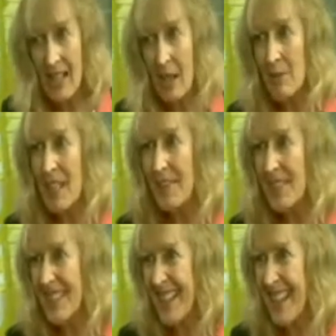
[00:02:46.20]
I would have
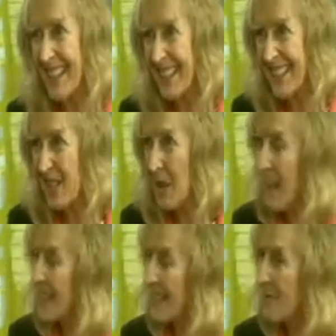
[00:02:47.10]
to say, you know,
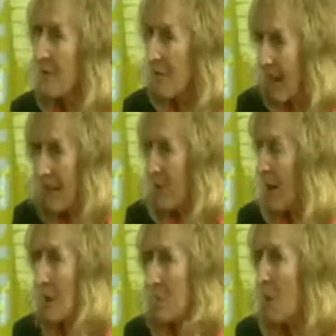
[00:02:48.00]
it's a very,
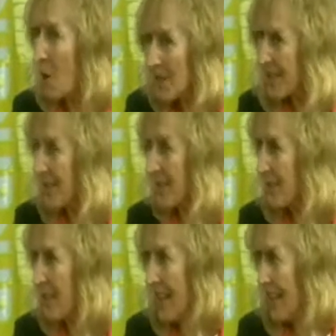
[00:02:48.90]
very positive
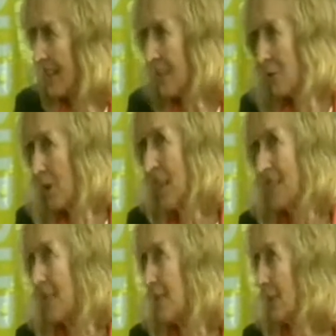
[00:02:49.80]
thing for
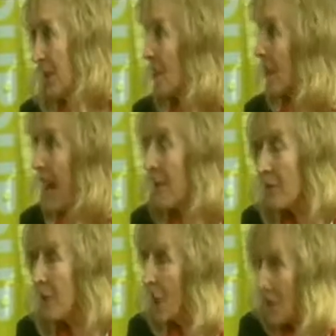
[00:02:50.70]
IATEFL that we have
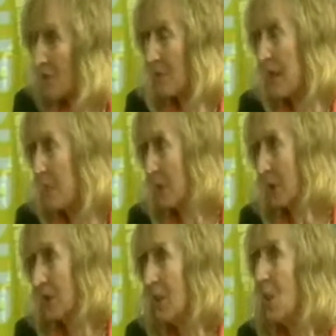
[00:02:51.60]
a lot of
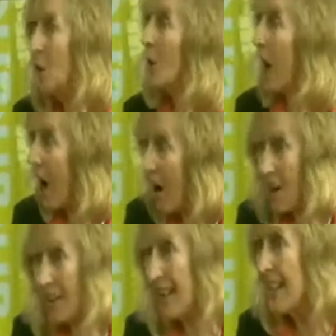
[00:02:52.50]
people who
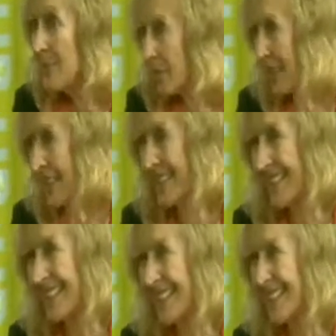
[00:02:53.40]
are
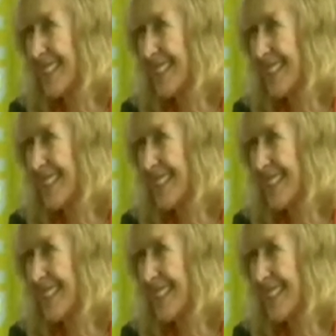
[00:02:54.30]
interested